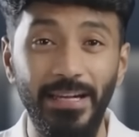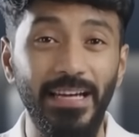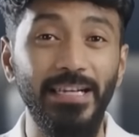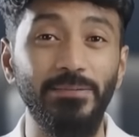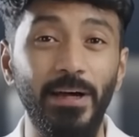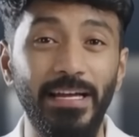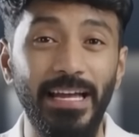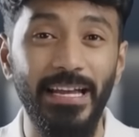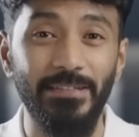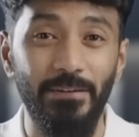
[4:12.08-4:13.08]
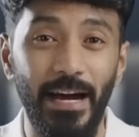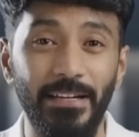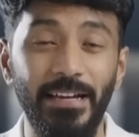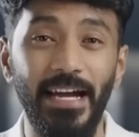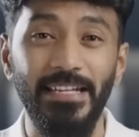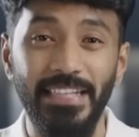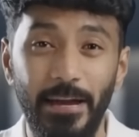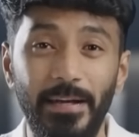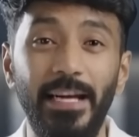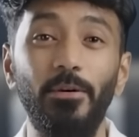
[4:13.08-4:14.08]
But here's where it gets wild.
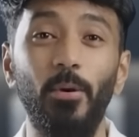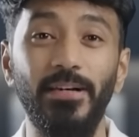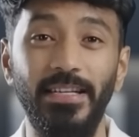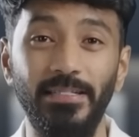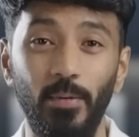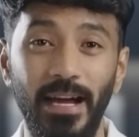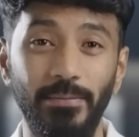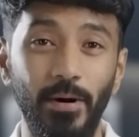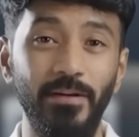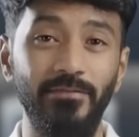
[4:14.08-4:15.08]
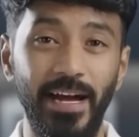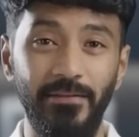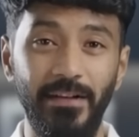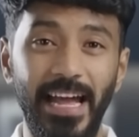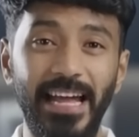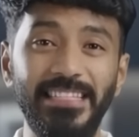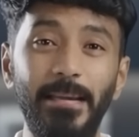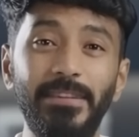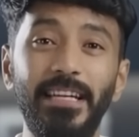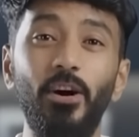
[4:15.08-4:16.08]
Gemini Robotics 1.5 has
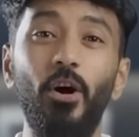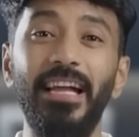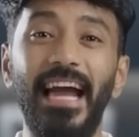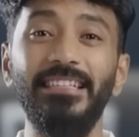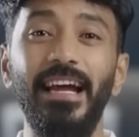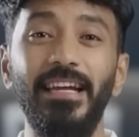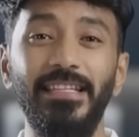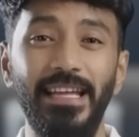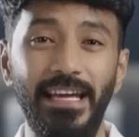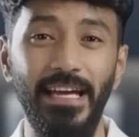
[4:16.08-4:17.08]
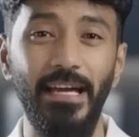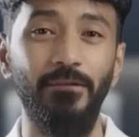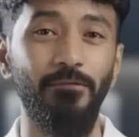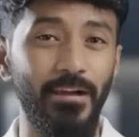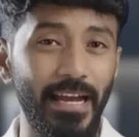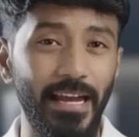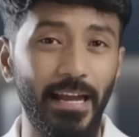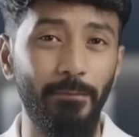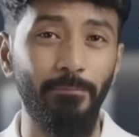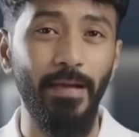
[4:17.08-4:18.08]
something called as Thinking VLA.